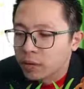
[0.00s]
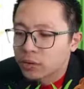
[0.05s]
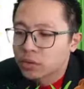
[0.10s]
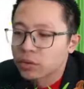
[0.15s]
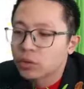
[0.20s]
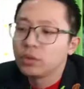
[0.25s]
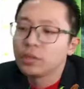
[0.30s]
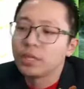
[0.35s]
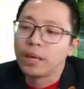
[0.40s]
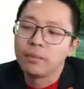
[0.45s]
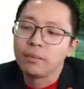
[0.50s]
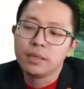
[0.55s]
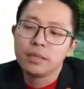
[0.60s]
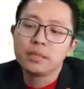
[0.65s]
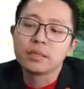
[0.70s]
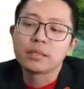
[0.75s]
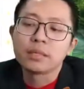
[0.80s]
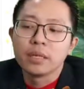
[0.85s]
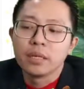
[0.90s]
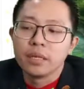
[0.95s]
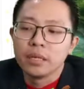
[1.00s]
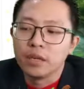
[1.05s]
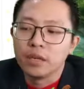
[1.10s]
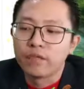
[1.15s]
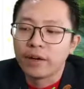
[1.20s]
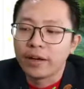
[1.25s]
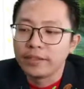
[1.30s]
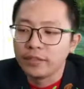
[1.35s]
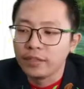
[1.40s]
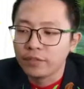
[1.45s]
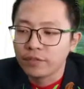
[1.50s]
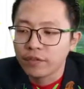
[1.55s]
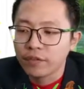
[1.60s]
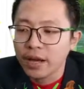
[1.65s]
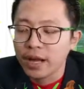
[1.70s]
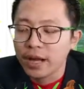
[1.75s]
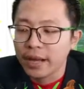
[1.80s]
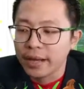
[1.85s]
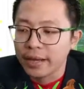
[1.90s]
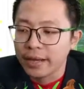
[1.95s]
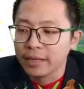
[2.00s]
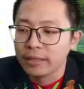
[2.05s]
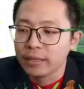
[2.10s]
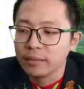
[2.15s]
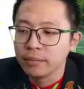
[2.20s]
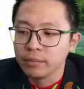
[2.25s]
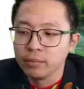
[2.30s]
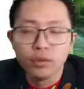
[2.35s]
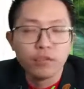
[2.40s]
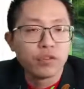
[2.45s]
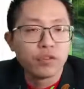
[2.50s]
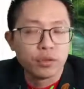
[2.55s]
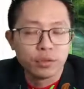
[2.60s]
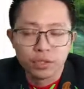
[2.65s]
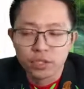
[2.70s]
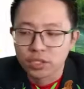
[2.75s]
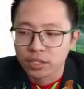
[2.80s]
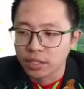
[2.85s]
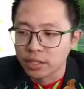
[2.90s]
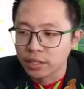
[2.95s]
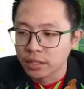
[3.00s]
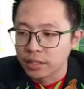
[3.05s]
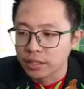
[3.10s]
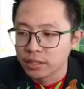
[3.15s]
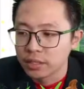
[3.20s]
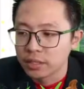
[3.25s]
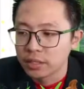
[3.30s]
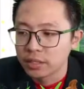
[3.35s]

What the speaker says: So that means if I divide both conditions,